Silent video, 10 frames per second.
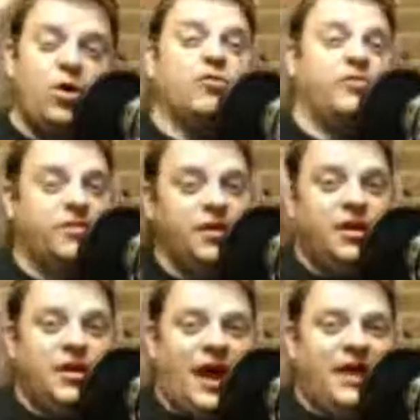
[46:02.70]
Earth
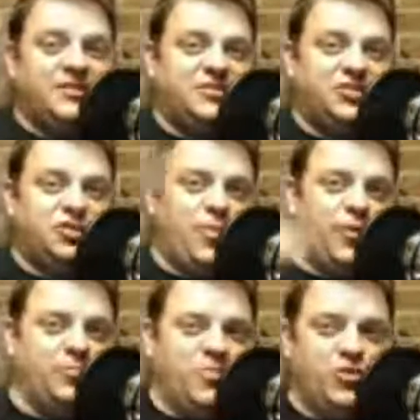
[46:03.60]
has a
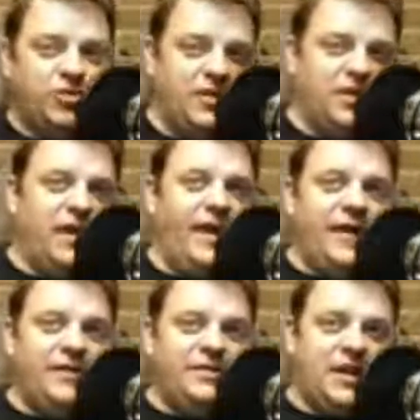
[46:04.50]
supercomputer that
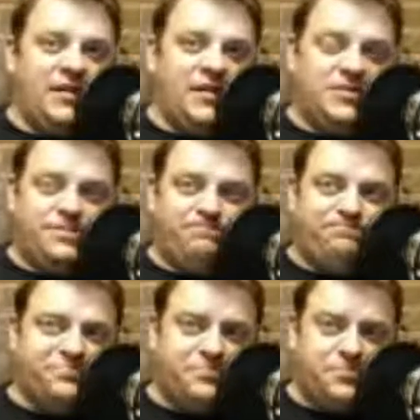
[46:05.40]
is
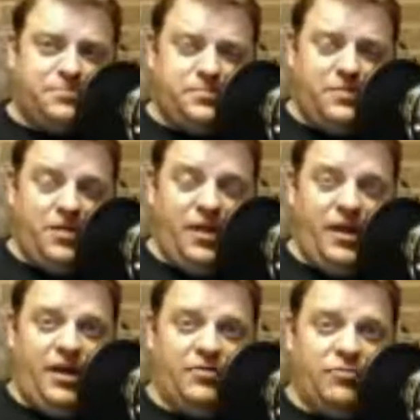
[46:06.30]

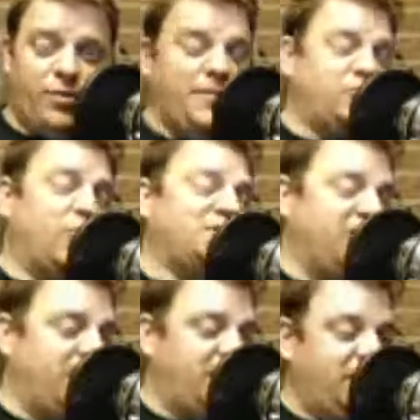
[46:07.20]
pretty much runs
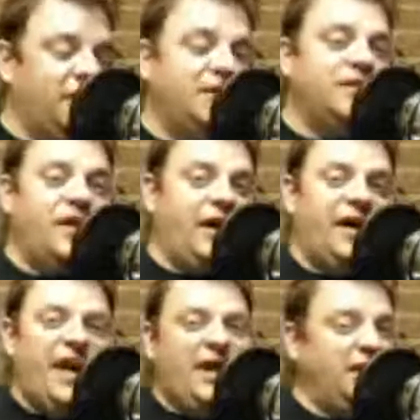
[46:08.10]
everything.
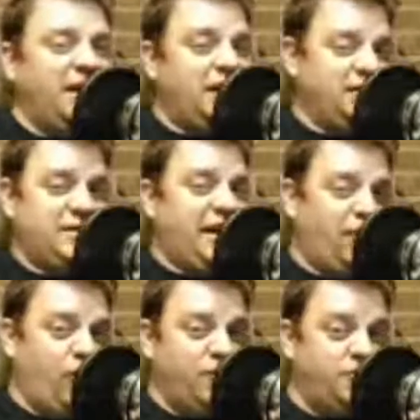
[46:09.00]
And an alien has
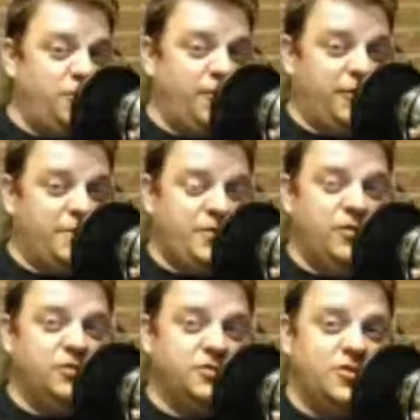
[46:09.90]
taken over the
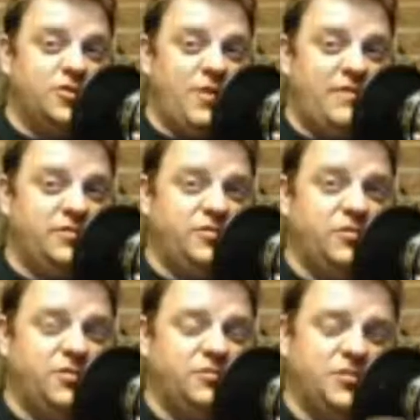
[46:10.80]
supercomputer, so you have to
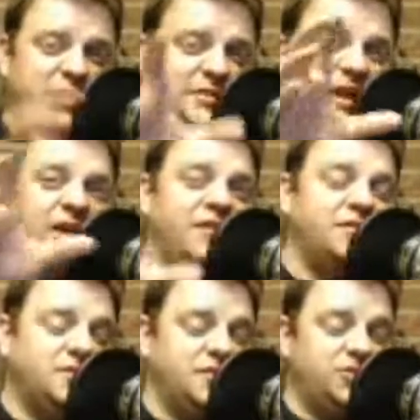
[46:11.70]
go to 6
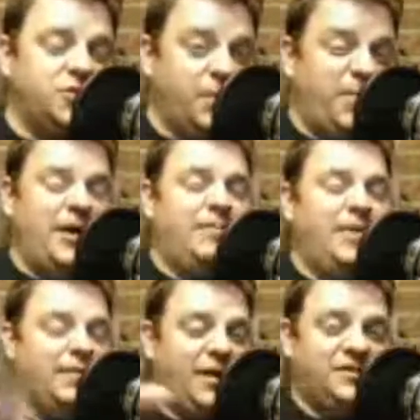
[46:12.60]
areas that you can pick
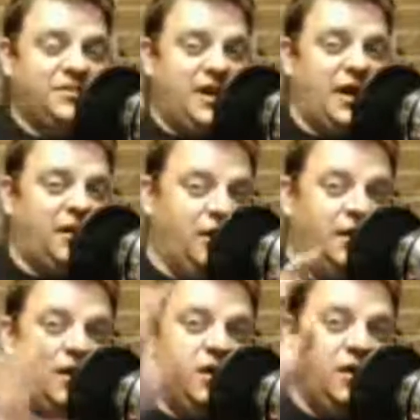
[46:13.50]
Mega Man style.
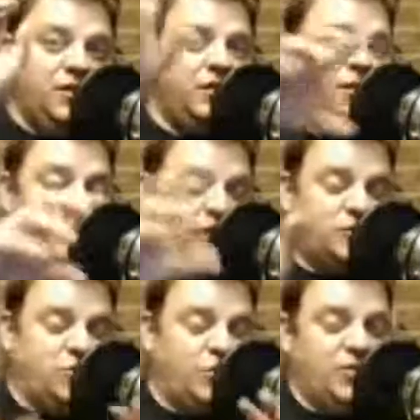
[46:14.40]
You can pick
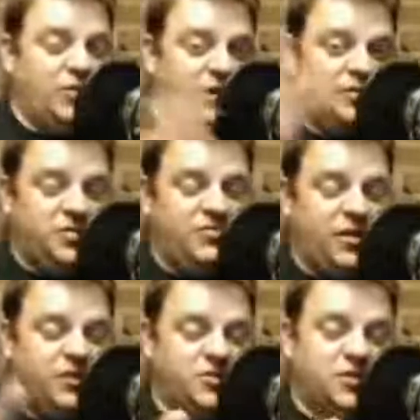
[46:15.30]
which one you want to go to
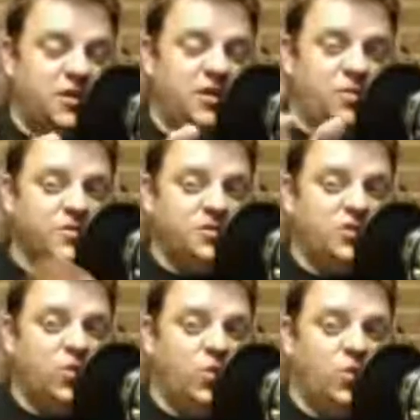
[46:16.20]
first, which is
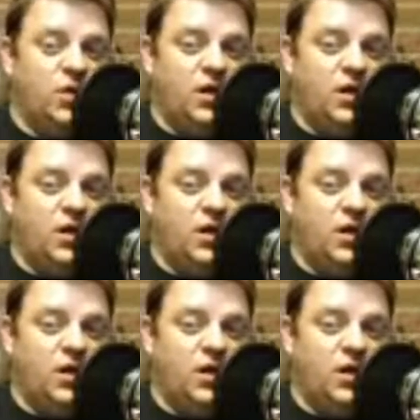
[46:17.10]
cool.